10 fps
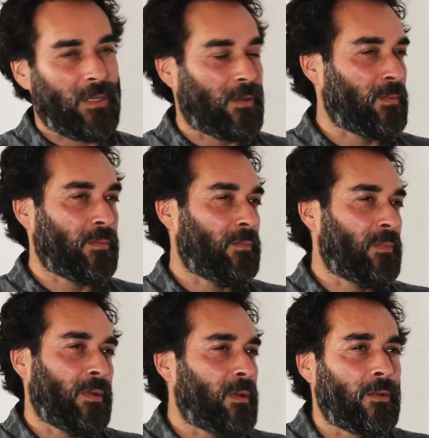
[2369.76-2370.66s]
you know,
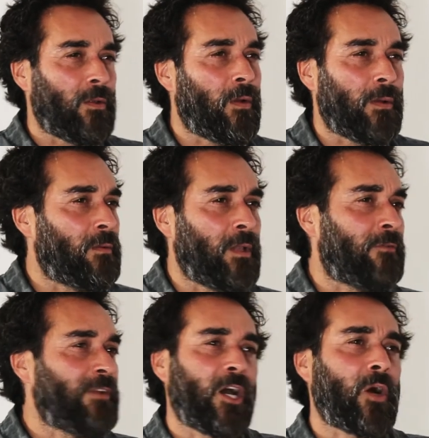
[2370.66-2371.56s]

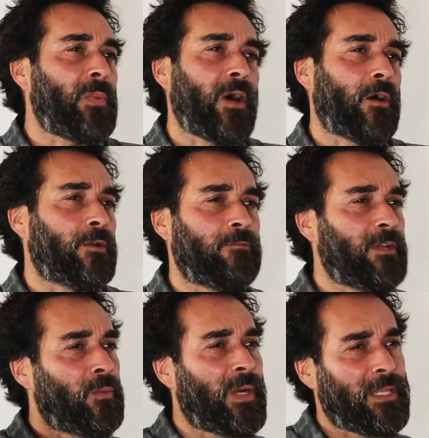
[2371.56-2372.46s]
loving our partner
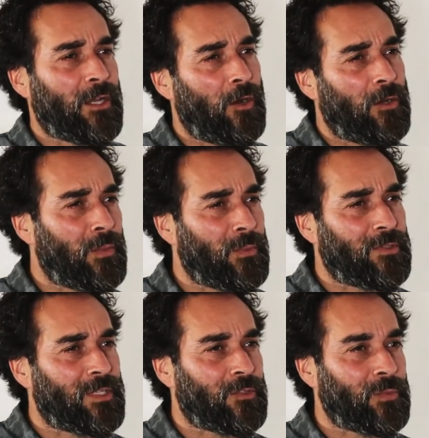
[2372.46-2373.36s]
in a way that Hollywood
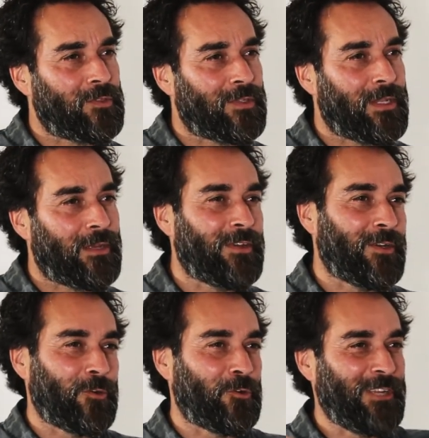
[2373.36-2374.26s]
says we should love
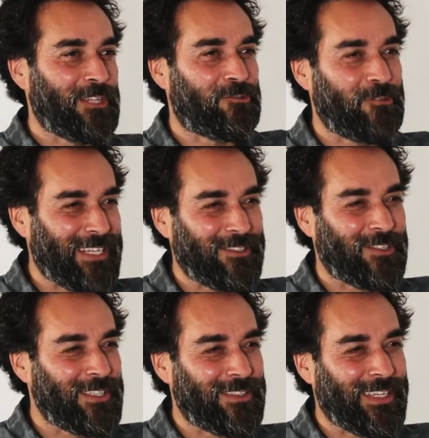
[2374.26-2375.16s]
it or Greek
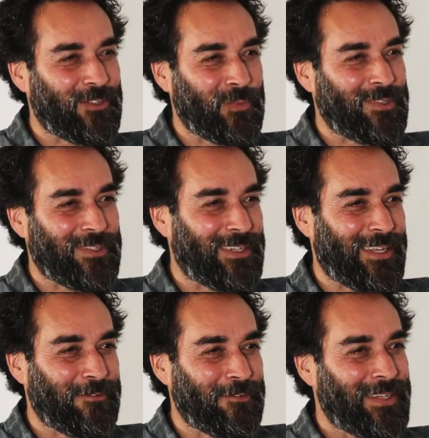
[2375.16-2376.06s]
tragedy says we should
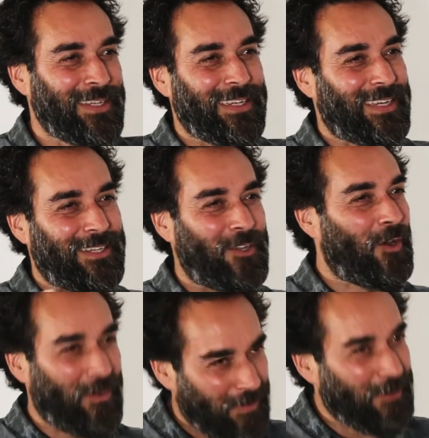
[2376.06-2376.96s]
love, and
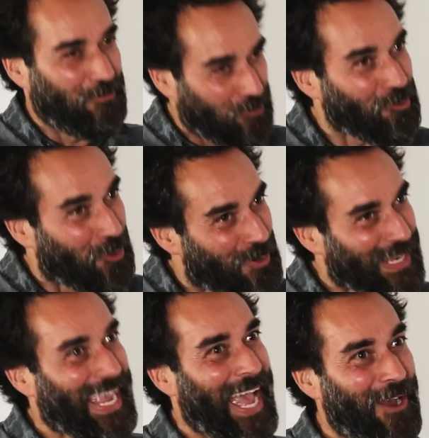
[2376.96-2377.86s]
not
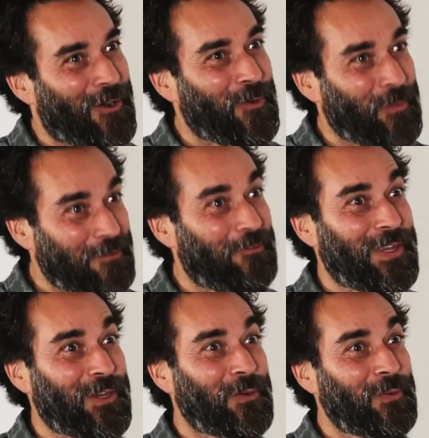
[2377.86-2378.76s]
truly how we
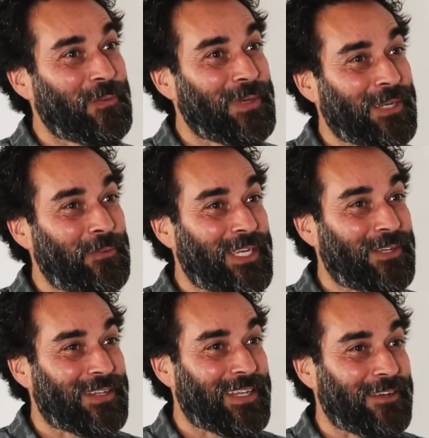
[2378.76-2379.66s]
feel we, we
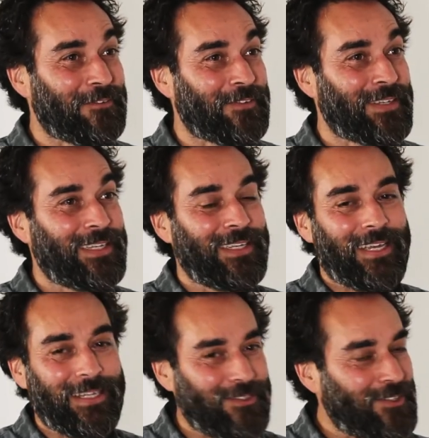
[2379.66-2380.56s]
could love. Mm.
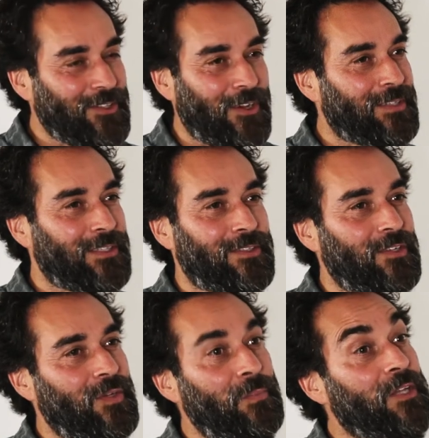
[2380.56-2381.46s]
And it's just got us in
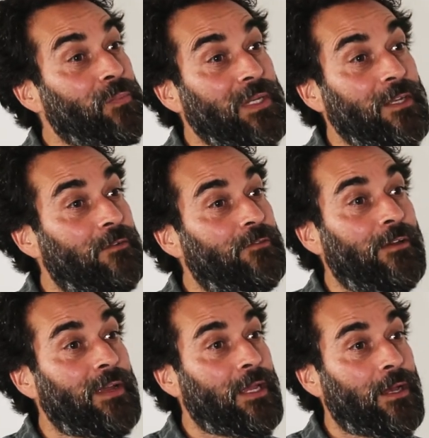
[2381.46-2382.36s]
such a mess, but it yeah. could
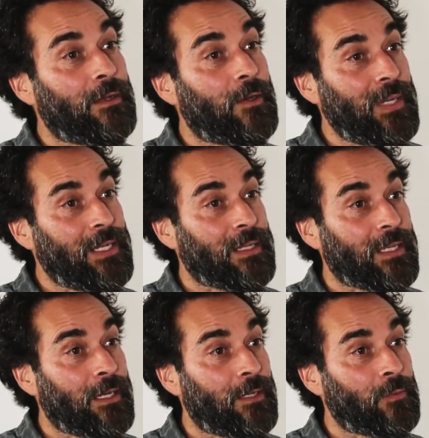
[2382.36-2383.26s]
very
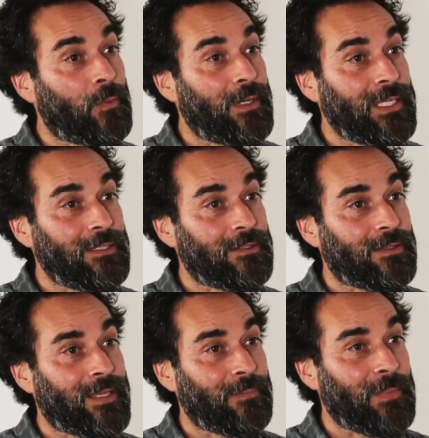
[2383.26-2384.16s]
quickly unwind
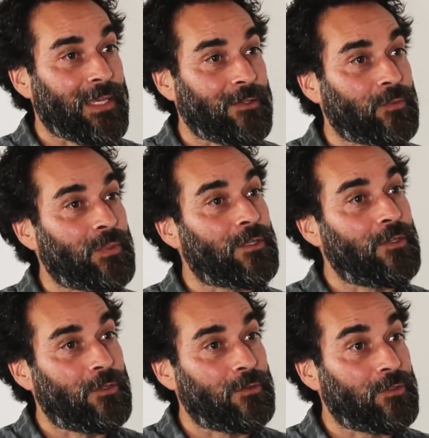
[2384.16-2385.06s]
that mess with a
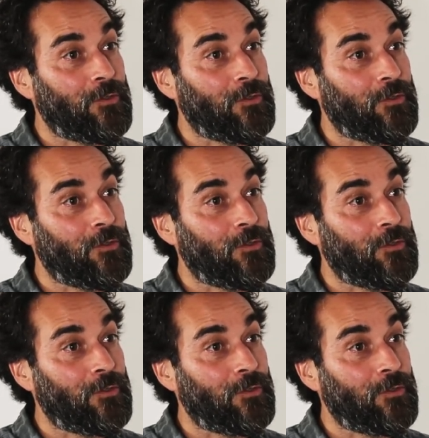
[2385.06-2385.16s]
new